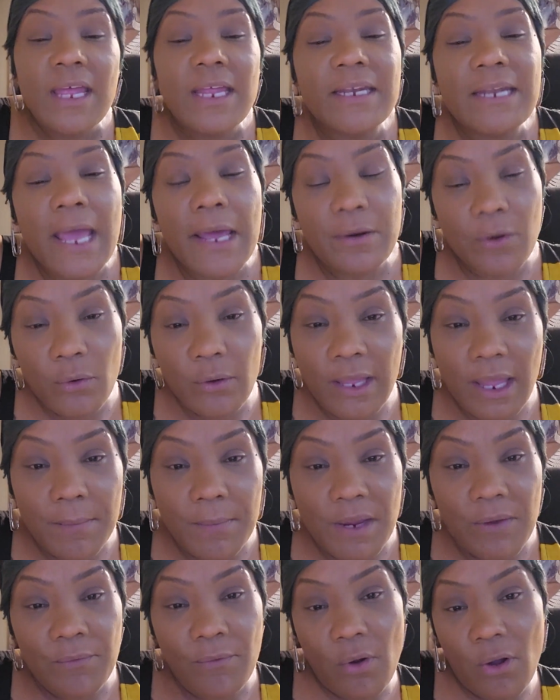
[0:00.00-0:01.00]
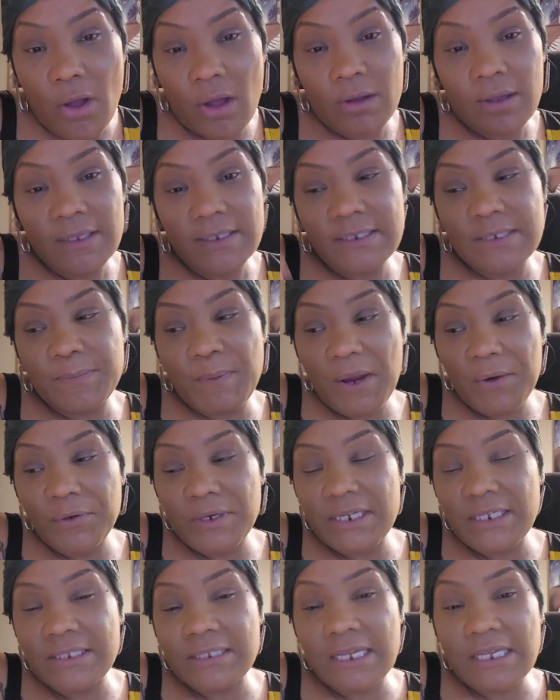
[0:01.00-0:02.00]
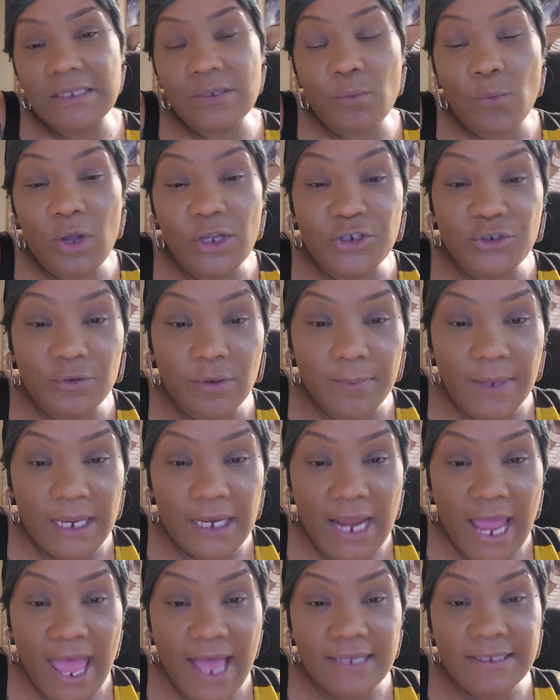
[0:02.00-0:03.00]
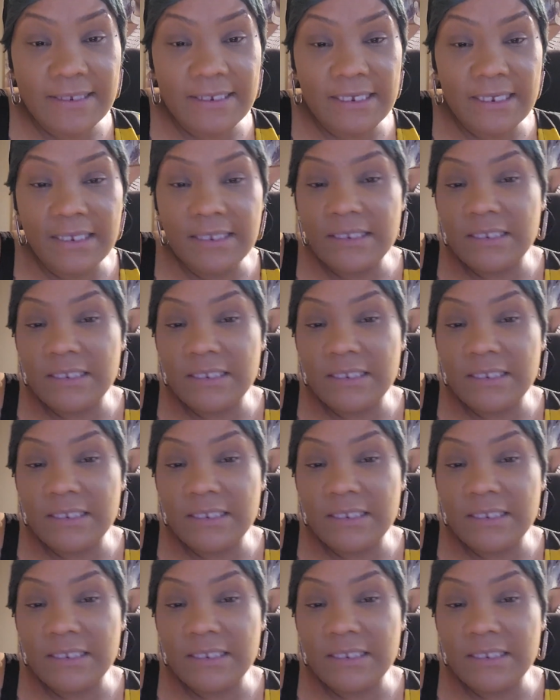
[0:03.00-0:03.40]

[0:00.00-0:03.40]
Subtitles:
Now, don't get me wrong. Spirit doesn't want you to be nasty.